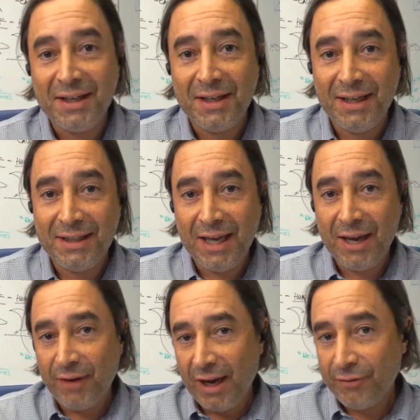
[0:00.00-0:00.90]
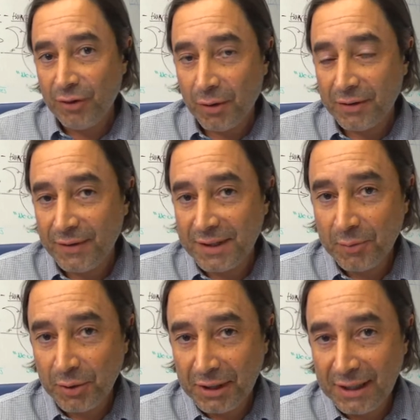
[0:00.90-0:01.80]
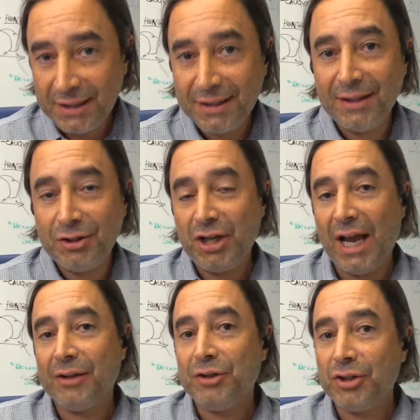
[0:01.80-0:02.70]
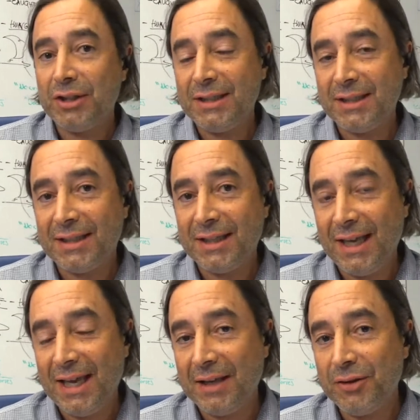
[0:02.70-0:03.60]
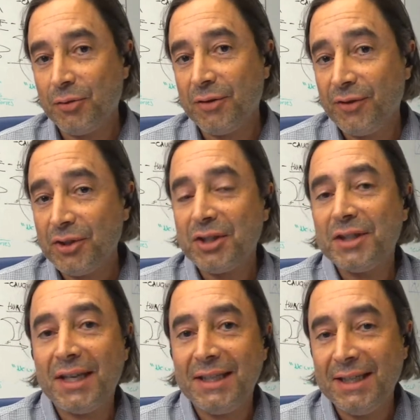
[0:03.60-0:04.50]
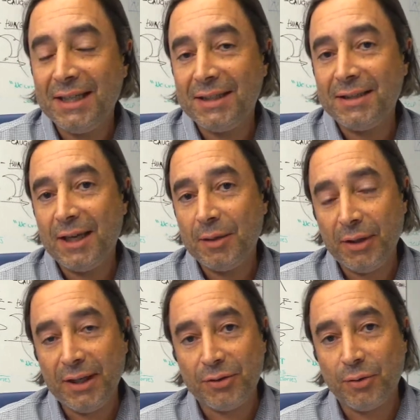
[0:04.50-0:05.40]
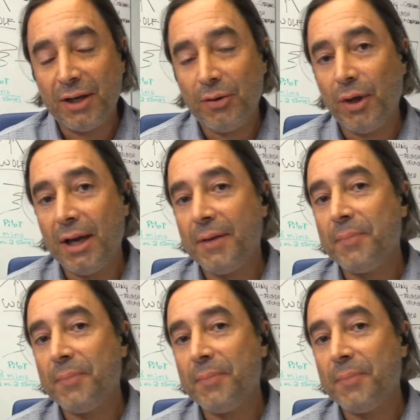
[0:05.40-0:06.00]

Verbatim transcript: it gave everyone visibility to the challenges and the revisions that needed to take place right away. I